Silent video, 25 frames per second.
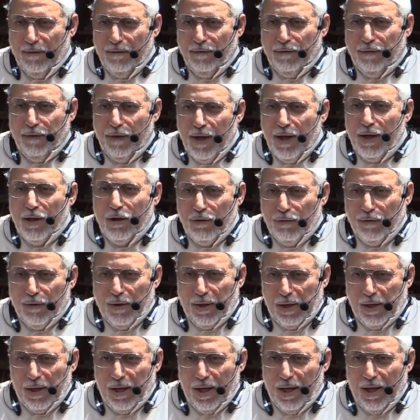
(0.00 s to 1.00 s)
fear of
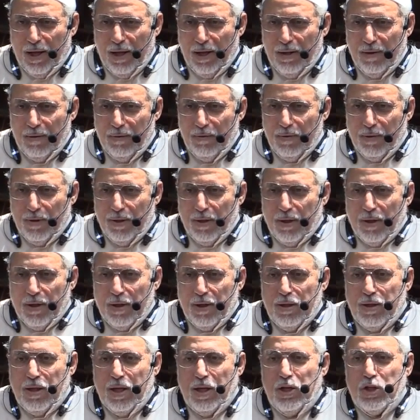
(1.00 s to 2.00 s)
Allah,
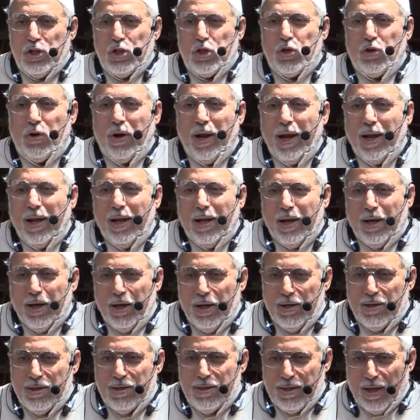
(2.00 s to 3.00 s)
they shrink
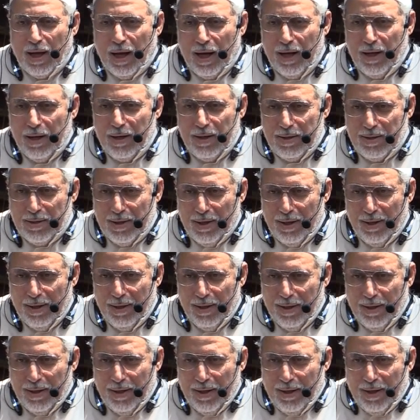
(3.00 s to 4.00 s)
in size,
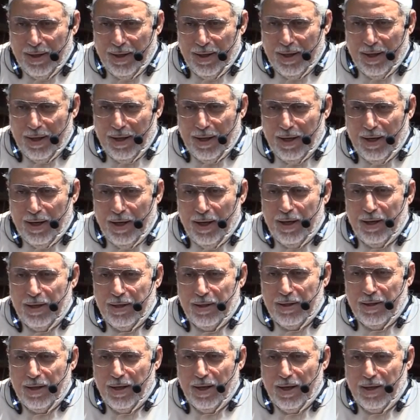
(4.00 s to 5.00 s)

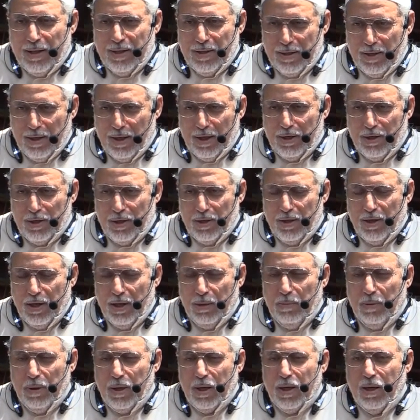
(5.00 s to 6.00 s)
and as such
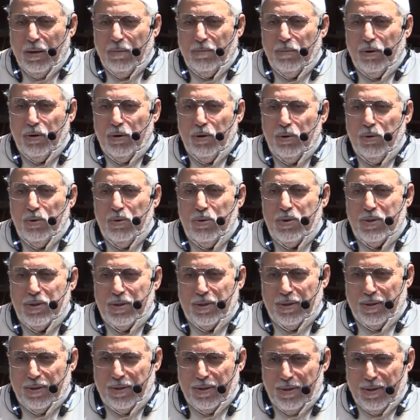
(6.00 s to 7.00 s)
they become
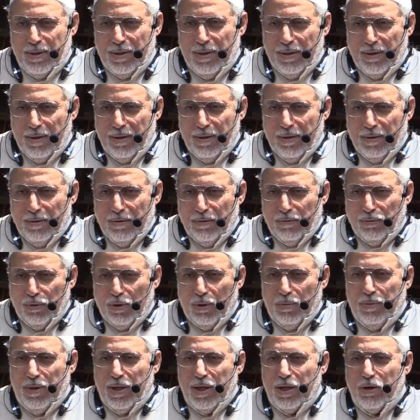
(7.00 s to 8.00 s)
loosened
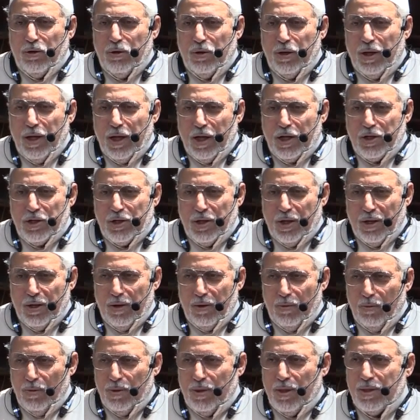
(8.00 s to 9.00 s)
from their
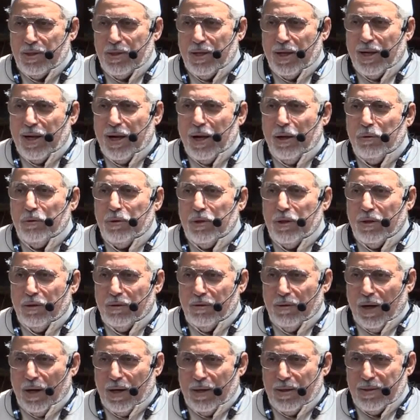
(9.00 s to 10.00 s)
connection with the
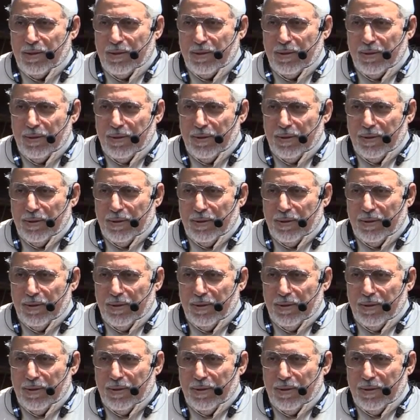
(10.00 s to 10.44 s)
surrounding rocks.